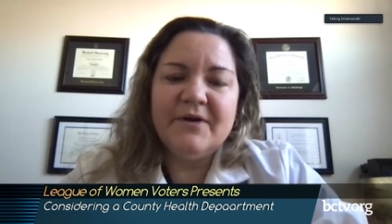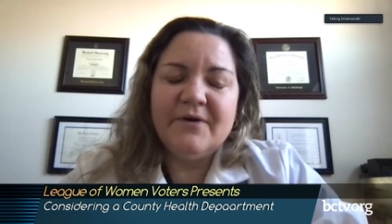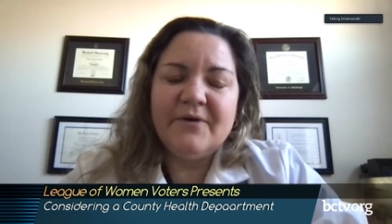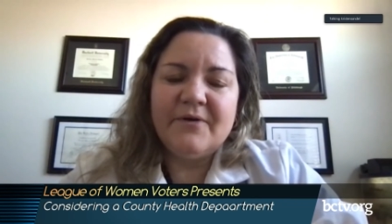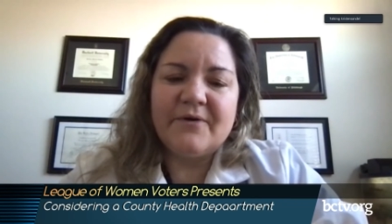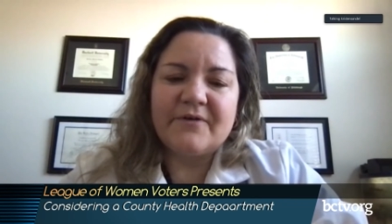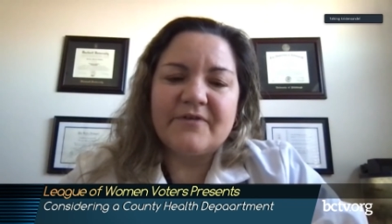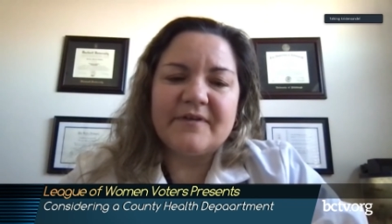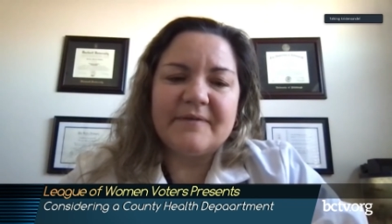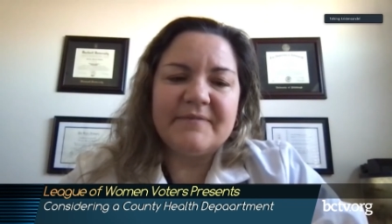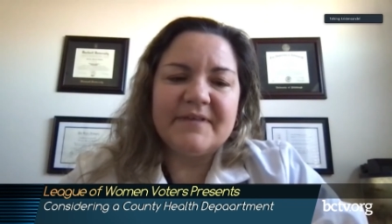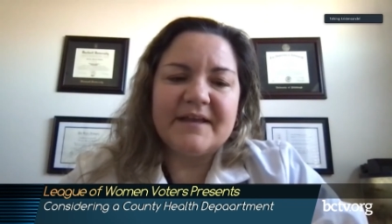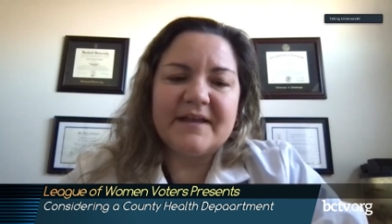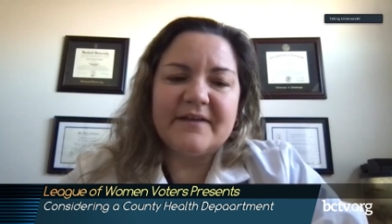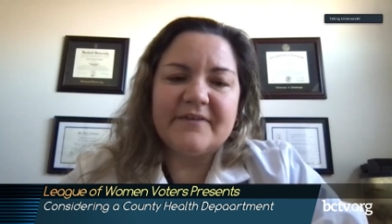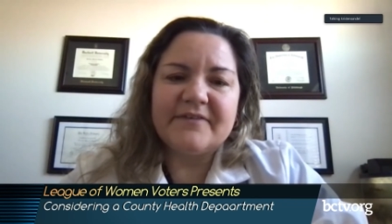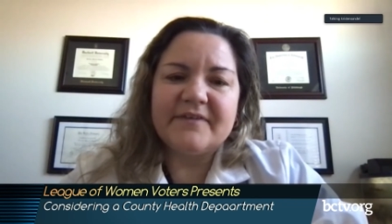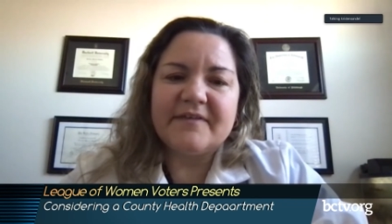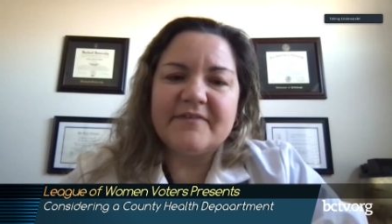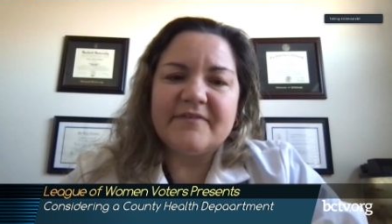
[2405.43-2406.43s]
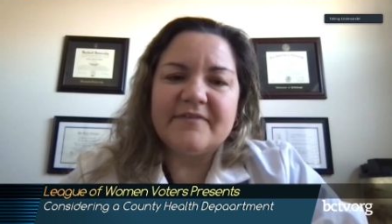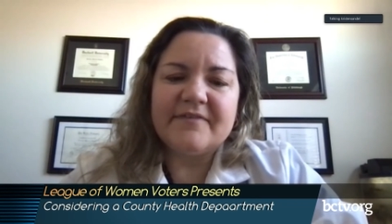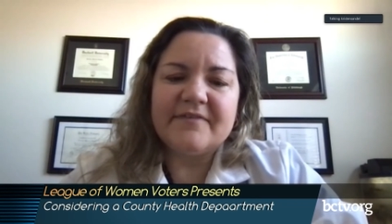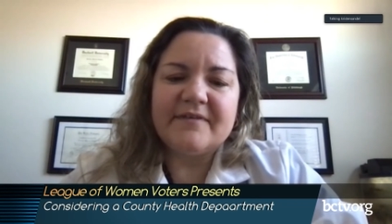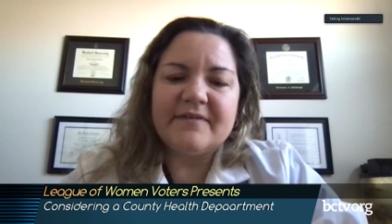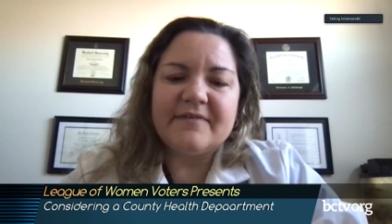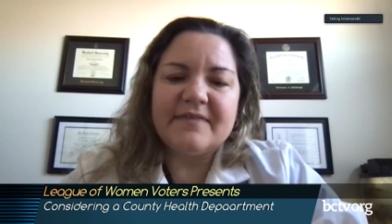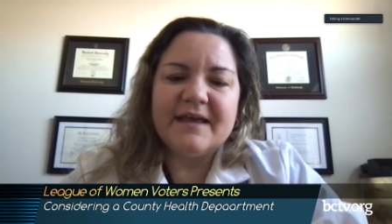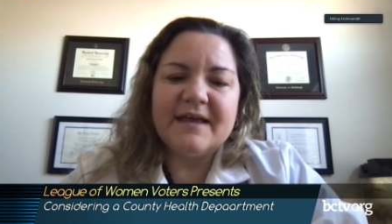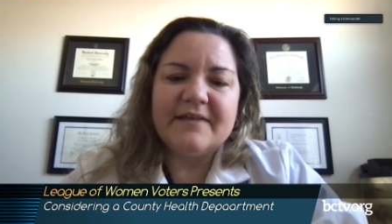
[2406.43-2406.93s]
or something else that's
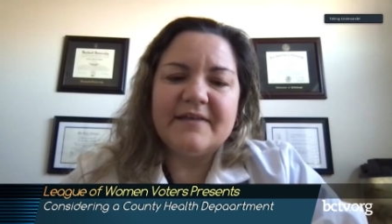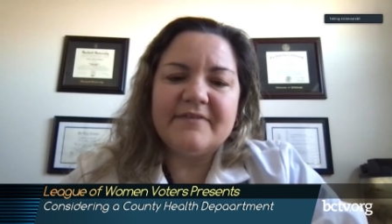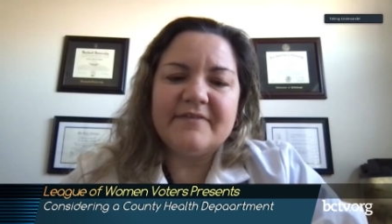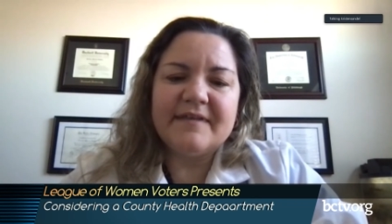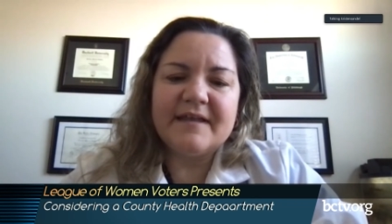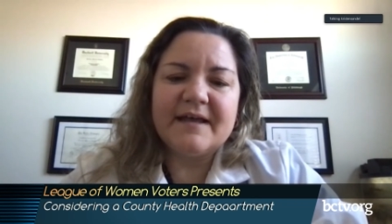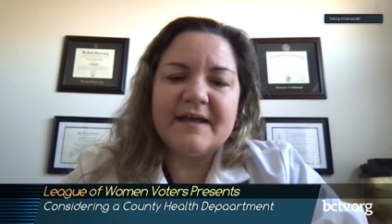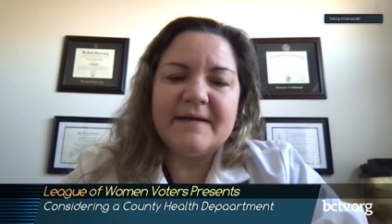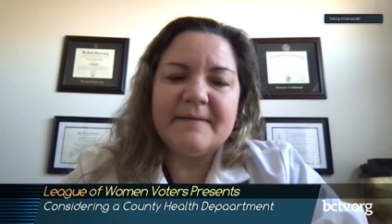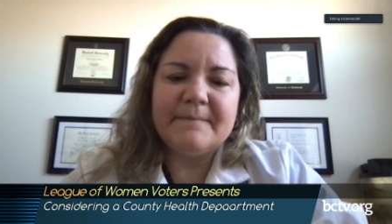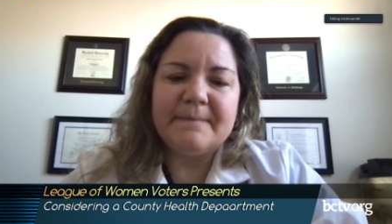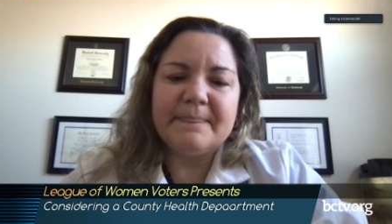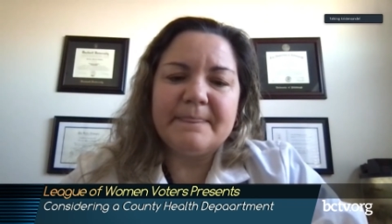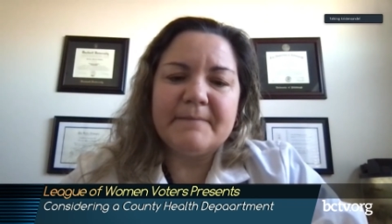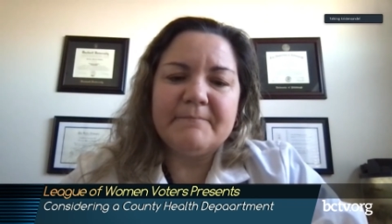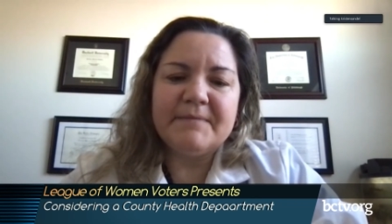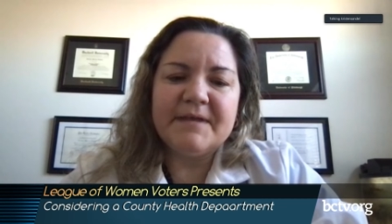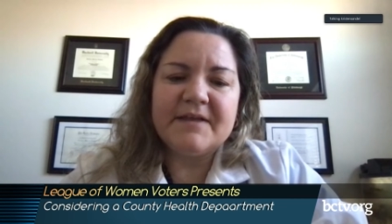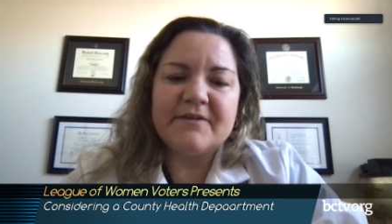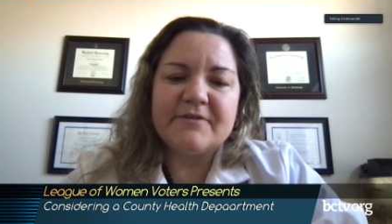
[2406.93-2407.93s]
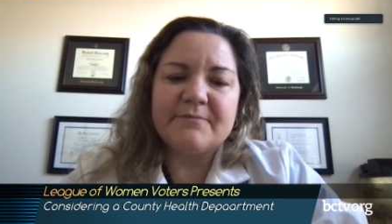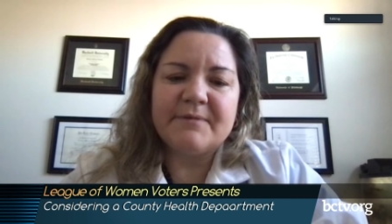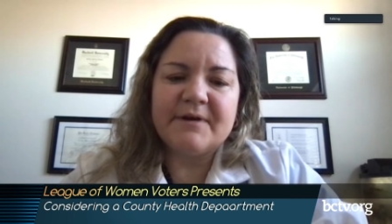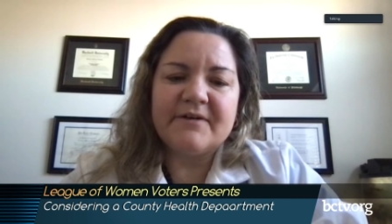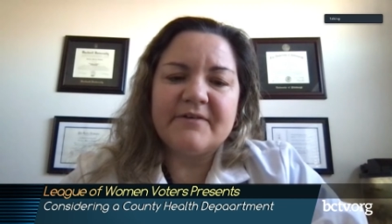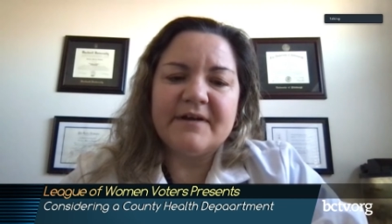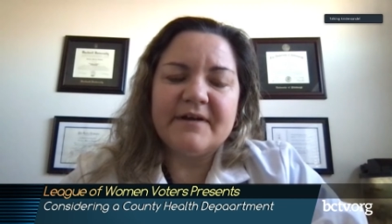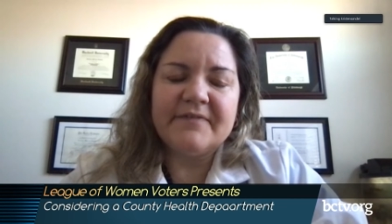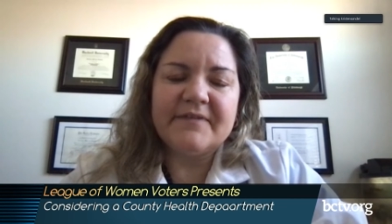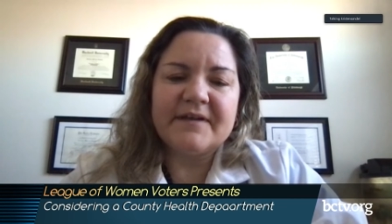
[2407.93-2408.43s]
that's um, being spread
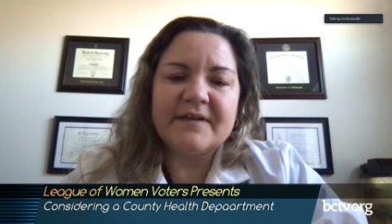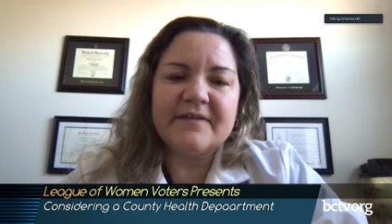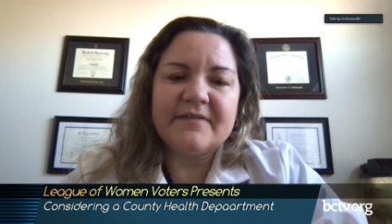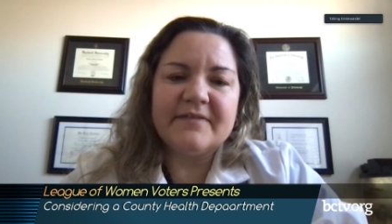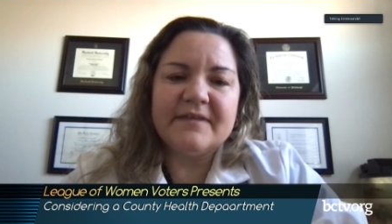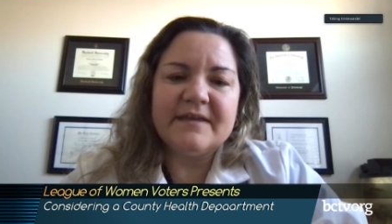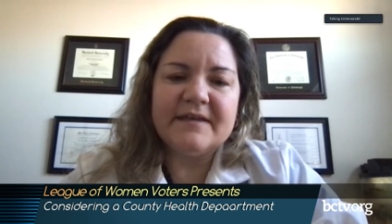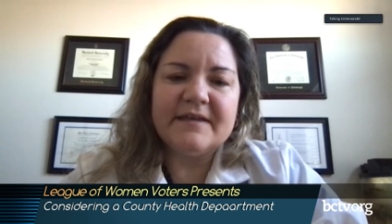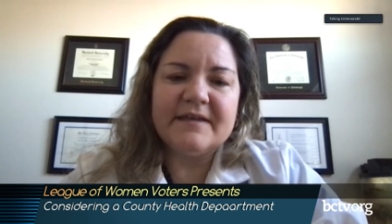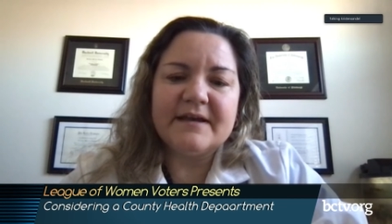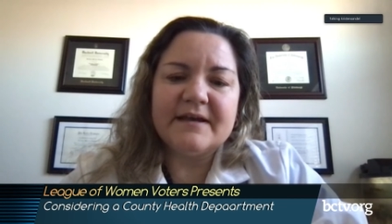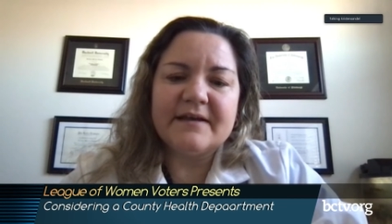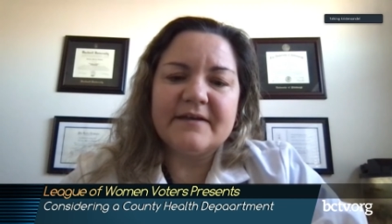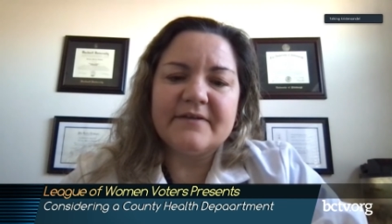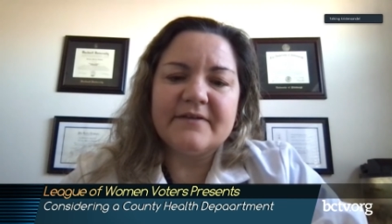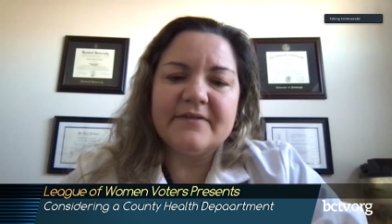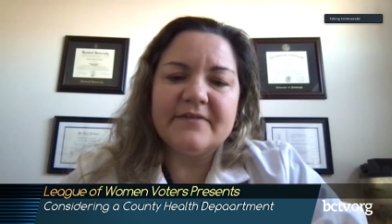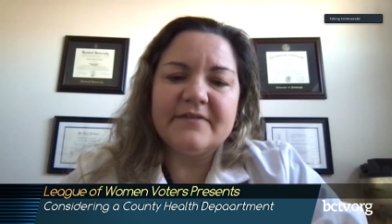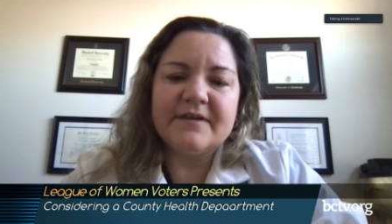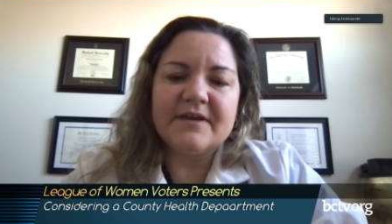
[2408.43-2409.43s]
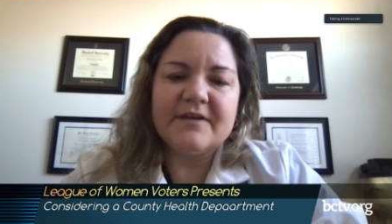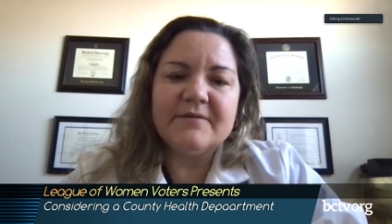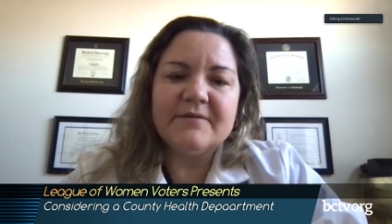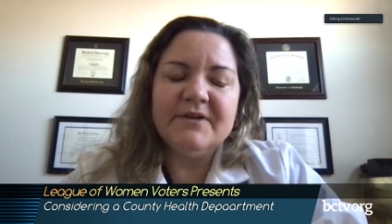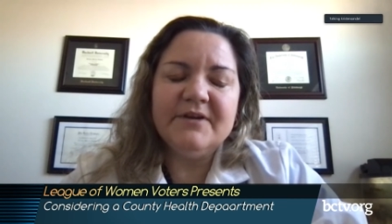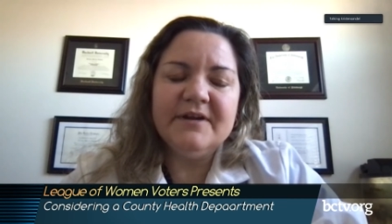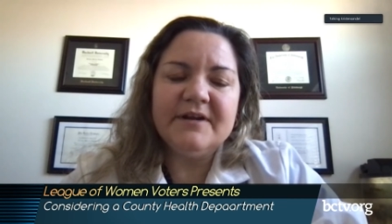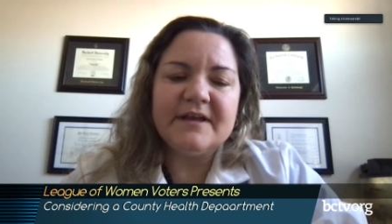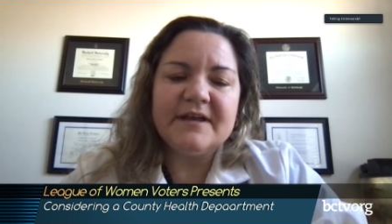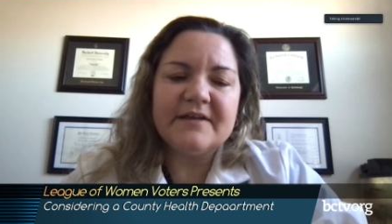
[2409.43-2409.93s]
around the the, uh, the
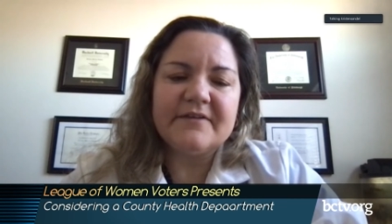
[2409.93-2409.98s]
community.